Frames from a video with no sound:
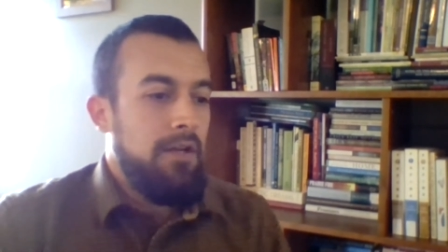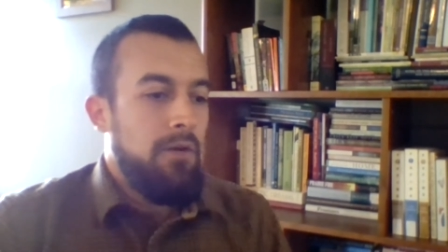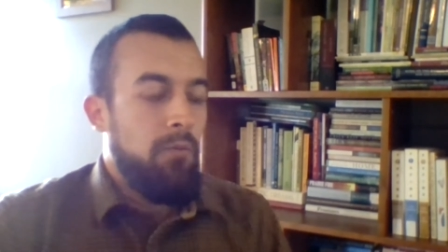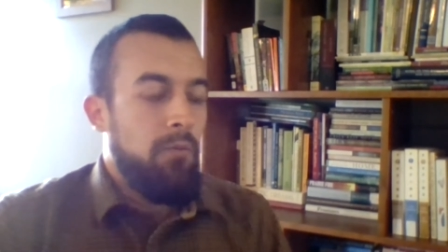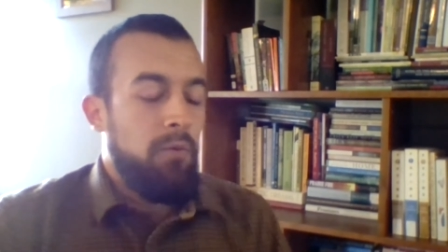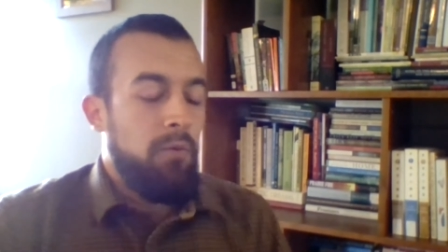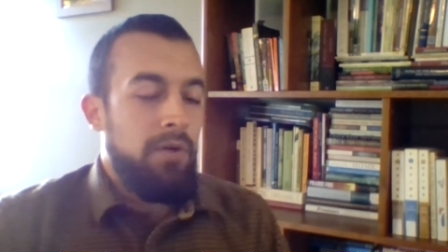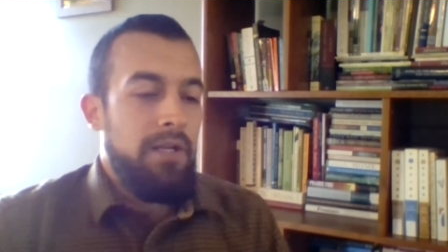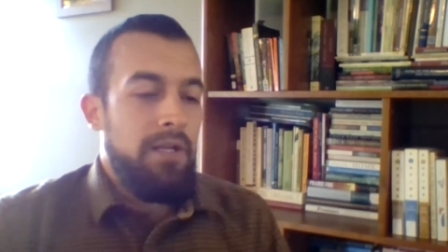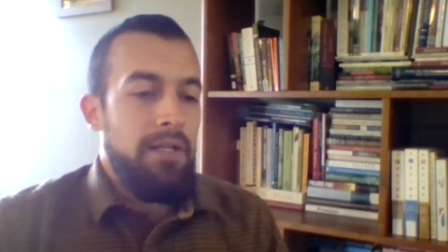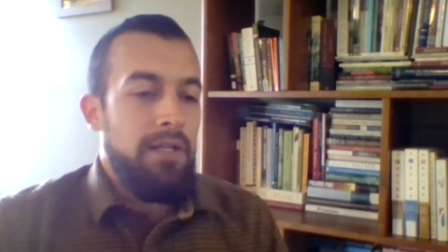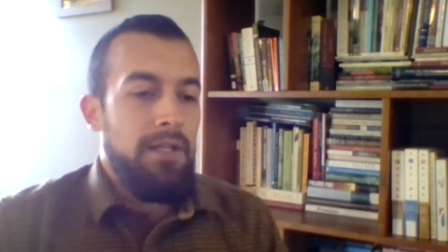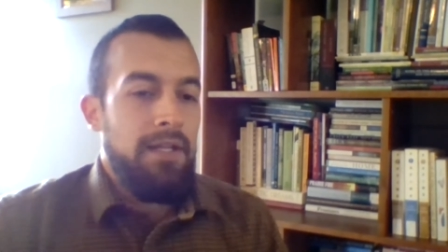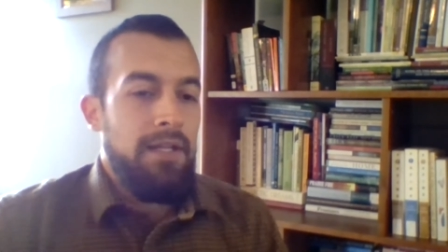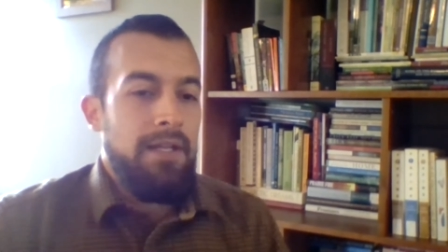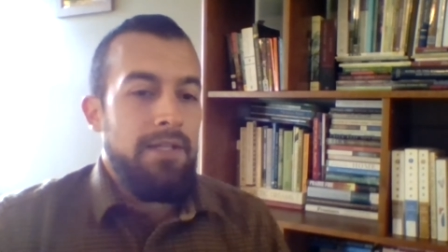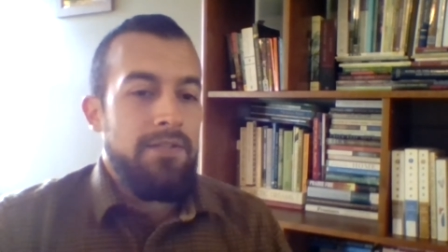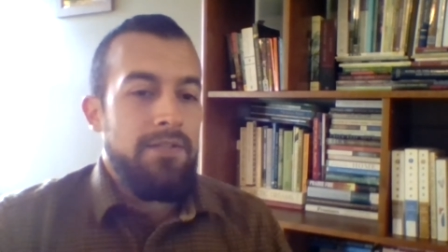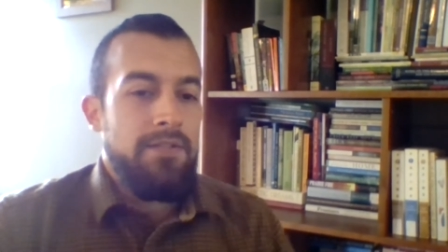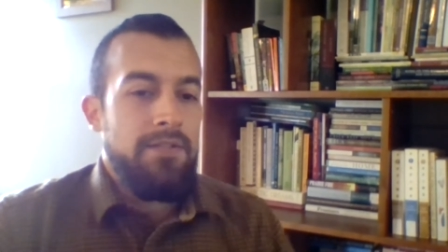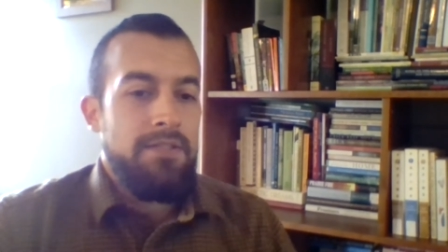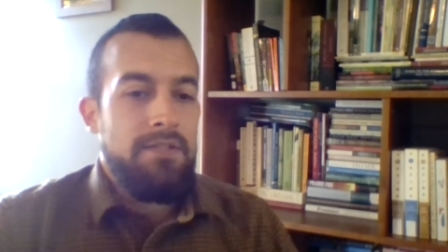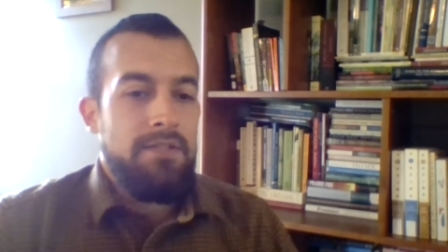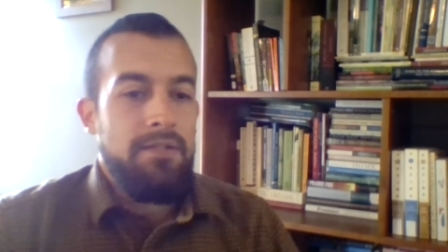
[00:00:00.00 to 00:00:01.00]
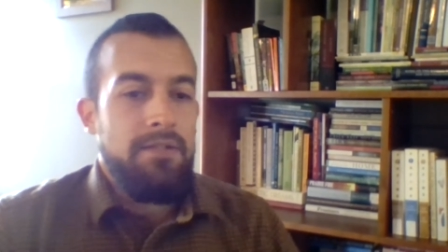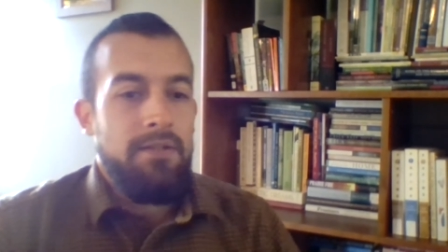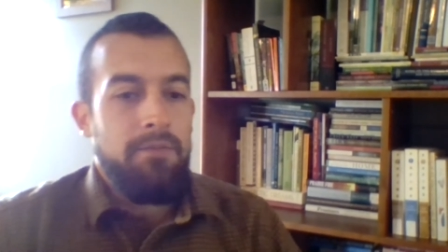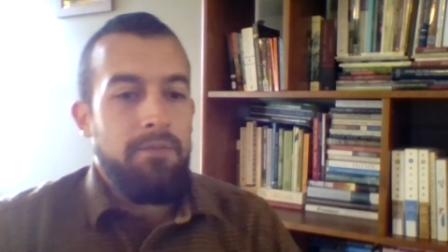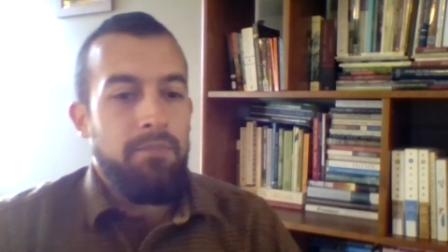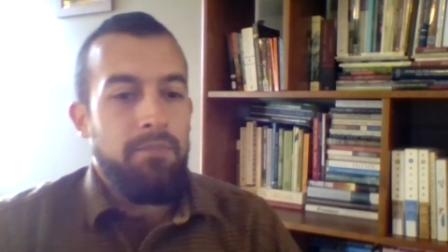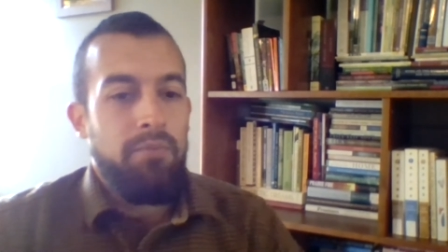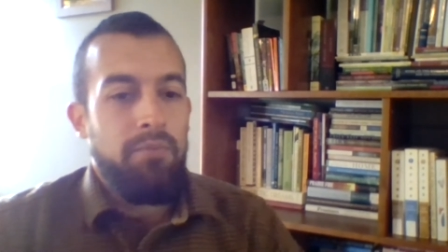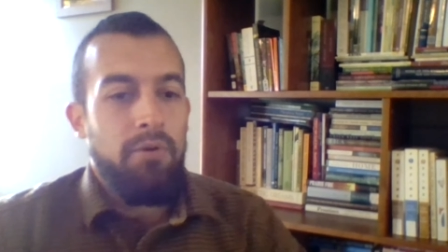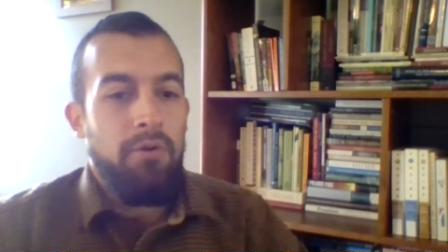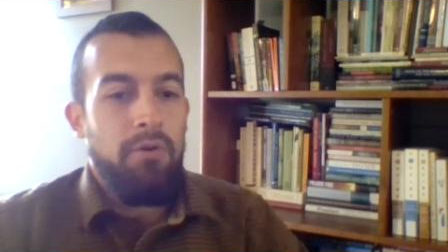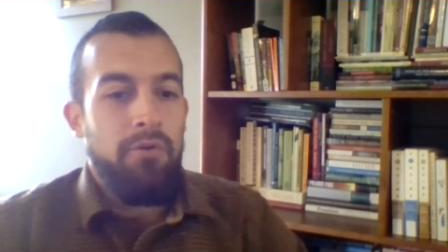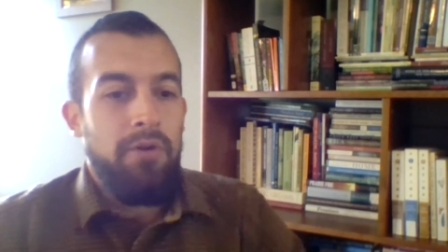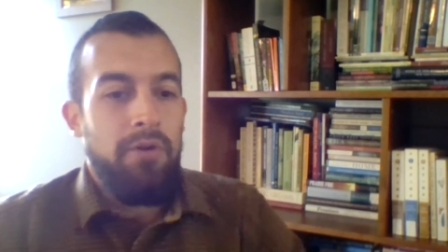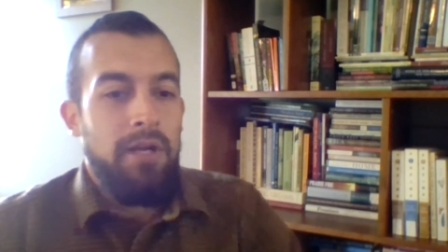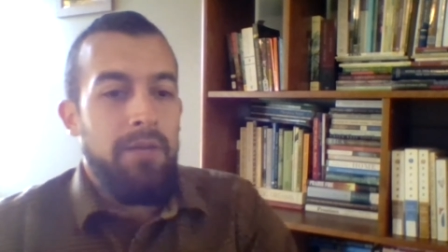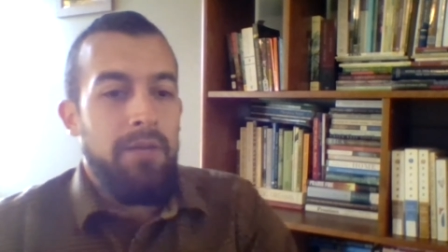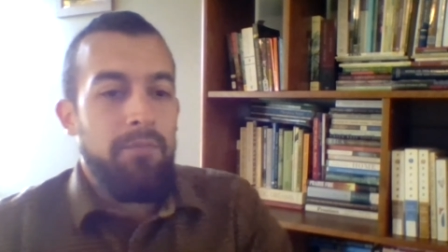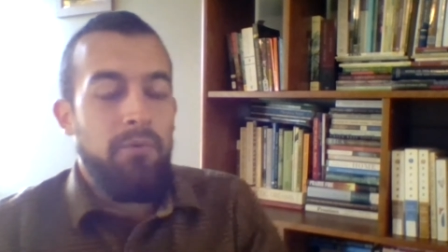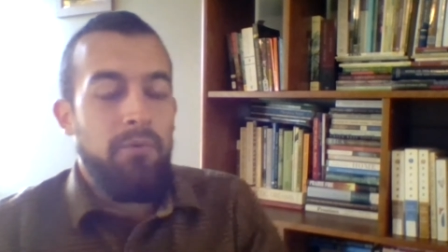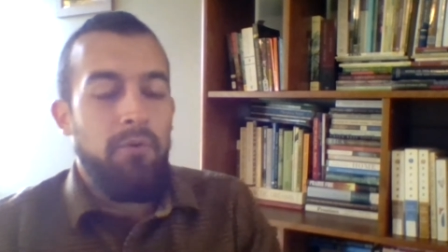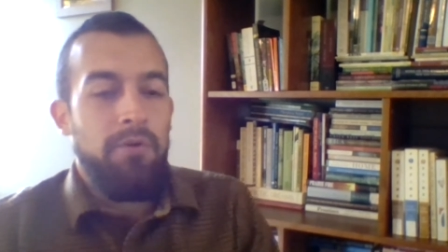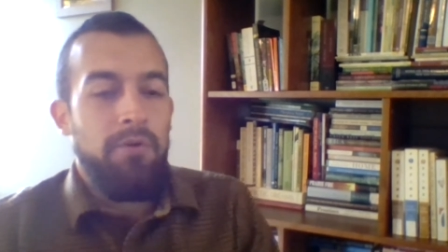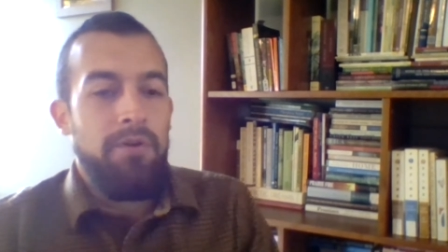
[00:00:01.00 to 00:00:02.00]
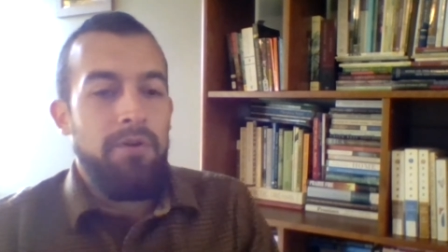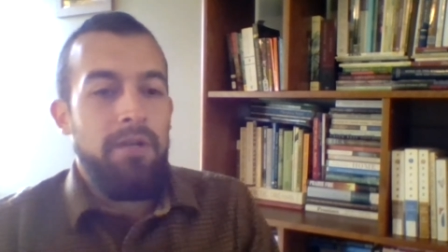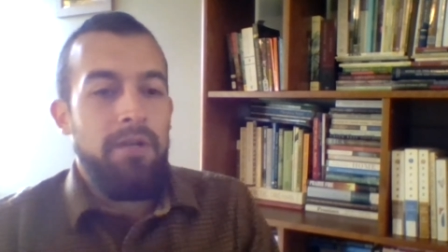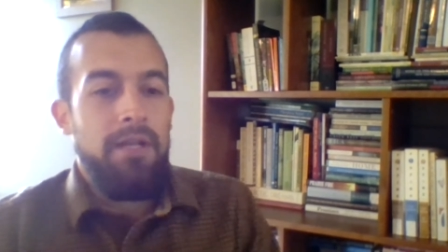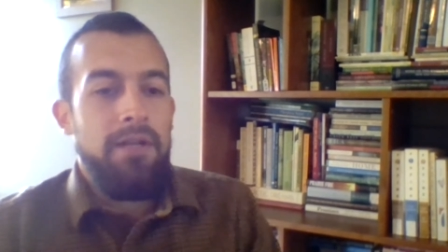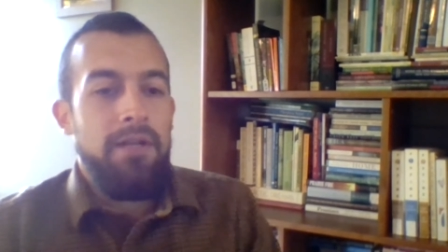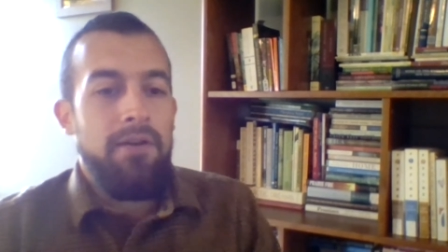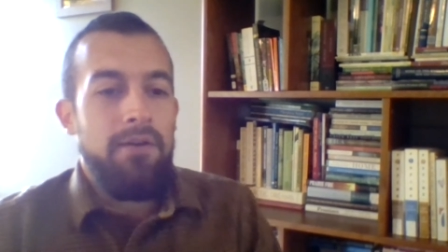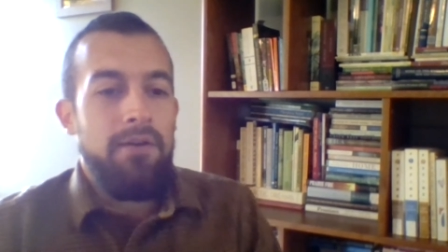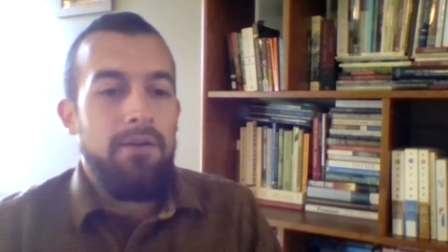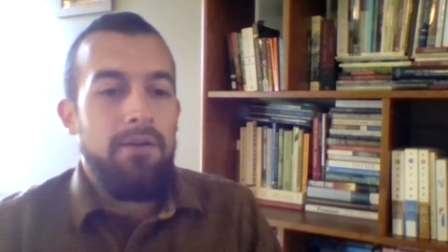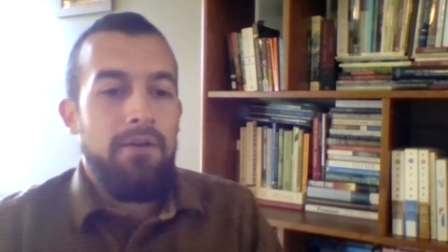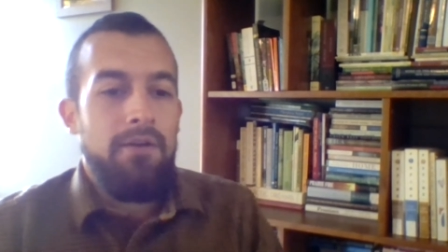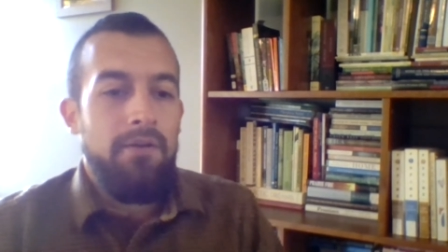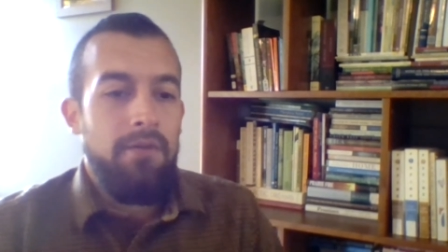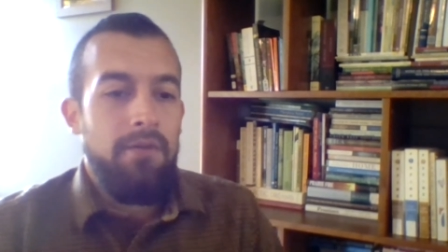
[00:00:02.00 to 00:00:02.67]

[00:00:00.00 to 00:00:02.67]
Working Lands Program Coordinator